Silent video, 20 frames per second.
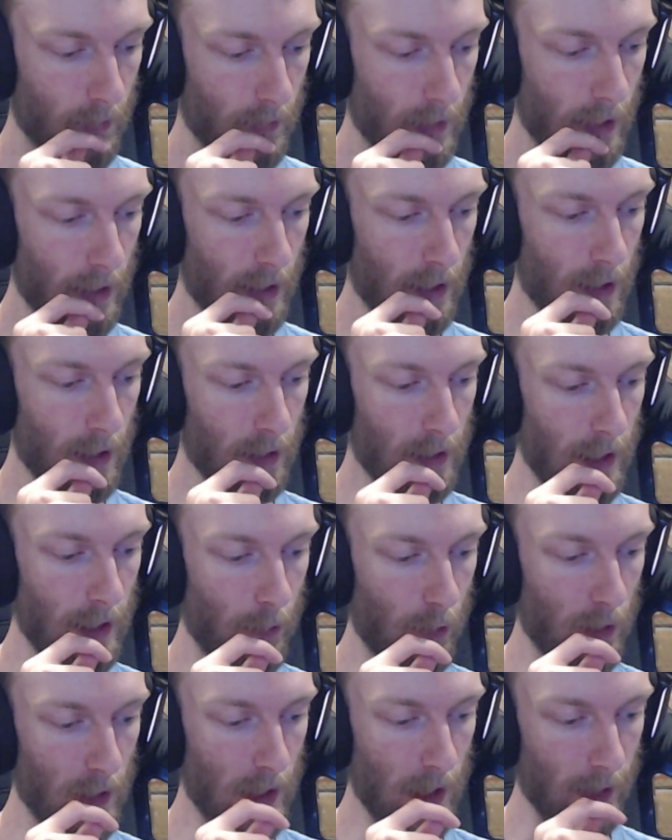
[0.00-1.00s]
Ah,
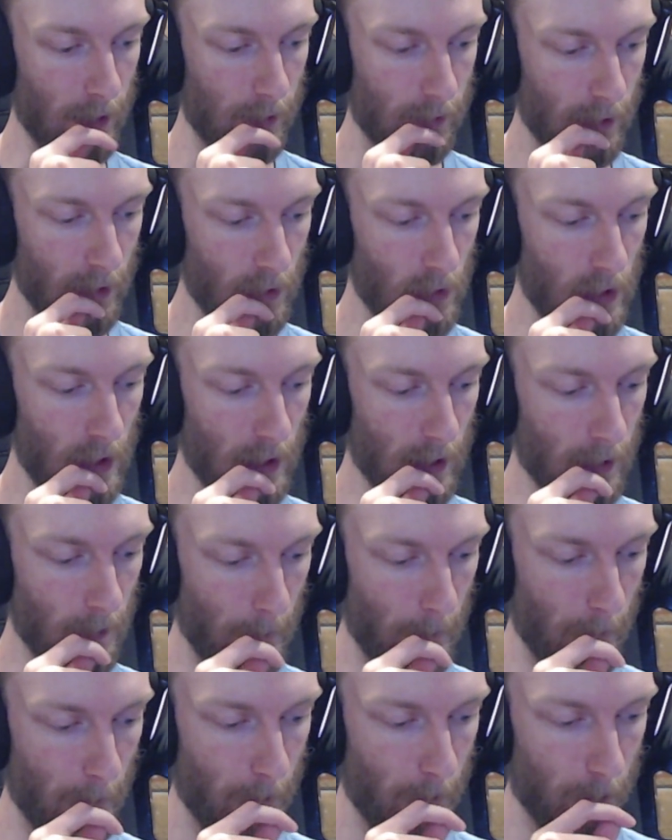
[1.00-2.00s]
Dialga deck. I see.
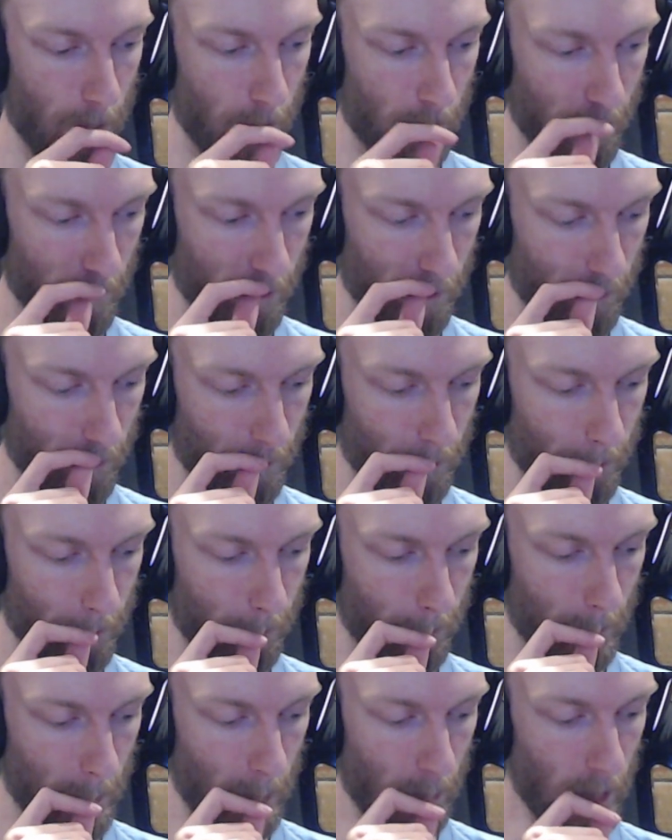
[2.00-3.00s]

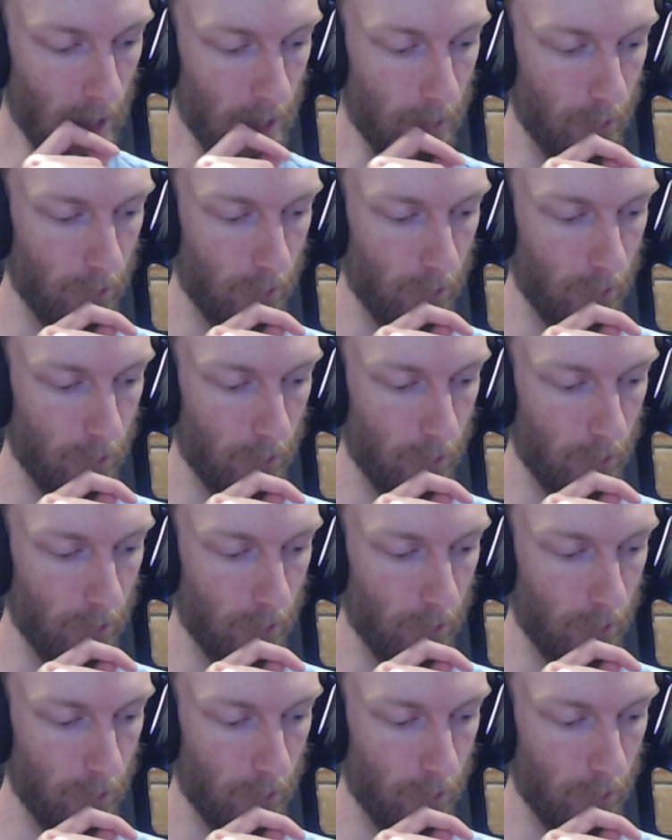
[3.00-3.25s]
Alright.